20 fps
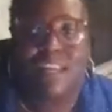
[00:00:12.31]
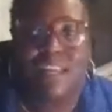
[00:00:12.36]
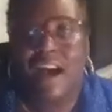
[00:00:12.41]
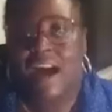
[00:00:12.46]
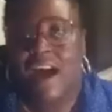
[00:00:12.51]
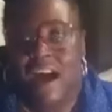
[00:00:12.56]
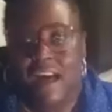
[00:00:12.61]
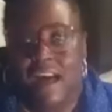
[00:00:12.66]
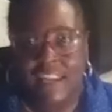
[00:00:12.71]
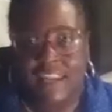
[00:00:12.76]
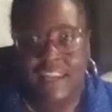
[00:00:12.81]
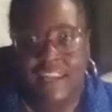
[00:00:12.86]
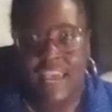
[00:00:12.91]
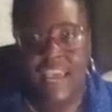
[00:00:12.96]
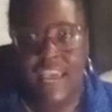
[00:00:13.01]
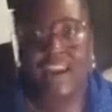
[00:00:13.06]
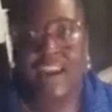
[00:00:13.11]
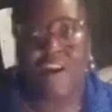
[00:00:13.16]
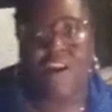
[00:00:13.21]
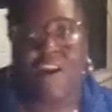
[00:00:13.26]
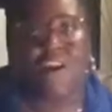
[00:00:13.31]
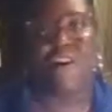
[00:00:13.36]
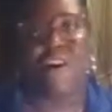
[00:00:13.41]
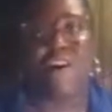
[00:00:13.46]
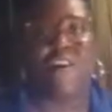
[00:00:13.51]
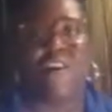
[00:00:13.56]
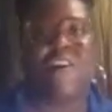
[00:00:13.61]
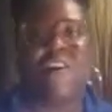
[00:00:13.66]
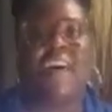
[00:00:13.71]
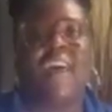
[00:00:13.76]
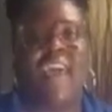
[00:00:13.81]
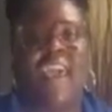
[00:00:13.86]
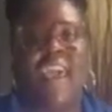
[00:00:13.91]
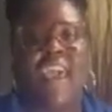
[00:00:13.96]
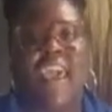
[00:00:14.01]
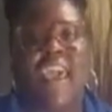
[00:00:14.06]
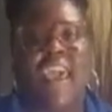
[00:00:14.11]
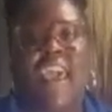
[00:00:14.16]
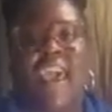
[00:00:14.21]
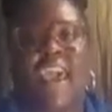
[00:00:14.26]
holiday and all,
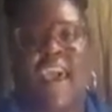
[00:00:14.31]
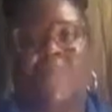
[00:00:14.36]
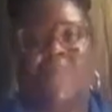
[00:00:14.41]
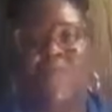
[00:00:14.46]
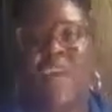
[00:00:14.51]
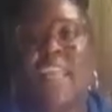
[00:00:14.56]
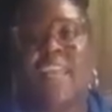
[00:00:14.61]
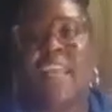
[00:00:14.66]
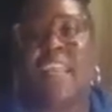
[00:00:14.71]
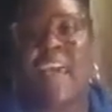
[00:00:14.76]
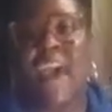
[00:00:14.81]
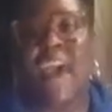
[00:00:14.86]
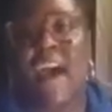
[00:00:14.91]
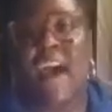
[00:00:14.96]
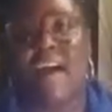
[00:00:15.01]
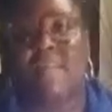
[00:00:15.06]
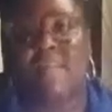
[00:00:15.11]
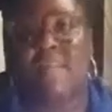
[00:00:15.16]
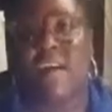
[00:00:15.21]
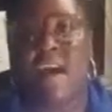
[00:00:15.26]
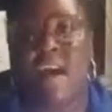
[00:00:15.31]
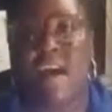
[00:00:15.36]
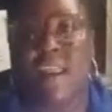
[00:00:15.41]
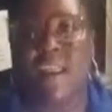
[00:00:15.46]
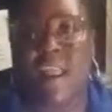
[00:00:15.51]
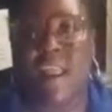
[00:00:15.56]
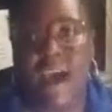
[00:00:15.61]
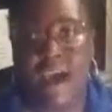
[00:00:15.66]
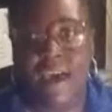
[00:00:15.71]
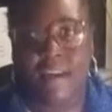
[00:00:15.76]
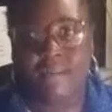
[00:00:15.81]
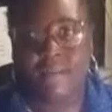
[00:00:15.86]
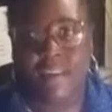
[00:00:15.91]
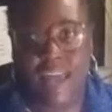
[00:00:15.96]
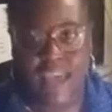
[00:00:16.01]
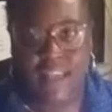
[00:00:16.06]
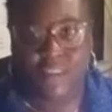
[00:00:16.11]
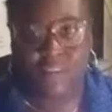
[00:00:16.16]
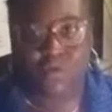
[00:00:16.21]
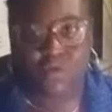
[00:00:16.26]
and we didn't have our live
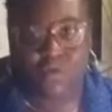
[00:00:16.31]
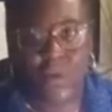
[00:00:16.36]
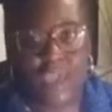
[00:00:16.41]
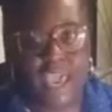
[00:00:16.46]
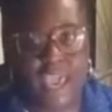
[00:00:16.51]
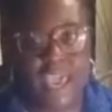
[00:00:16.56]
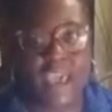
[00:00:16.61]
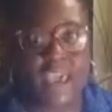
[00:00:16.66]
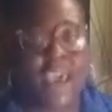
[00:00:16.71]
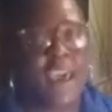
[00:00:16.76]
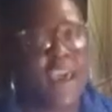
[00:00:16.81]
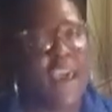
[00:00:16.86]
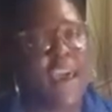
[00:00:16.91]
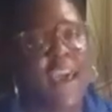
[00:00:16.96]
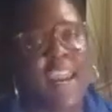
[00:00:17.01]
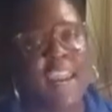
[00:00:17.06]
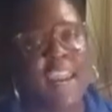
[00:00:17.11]
last week. And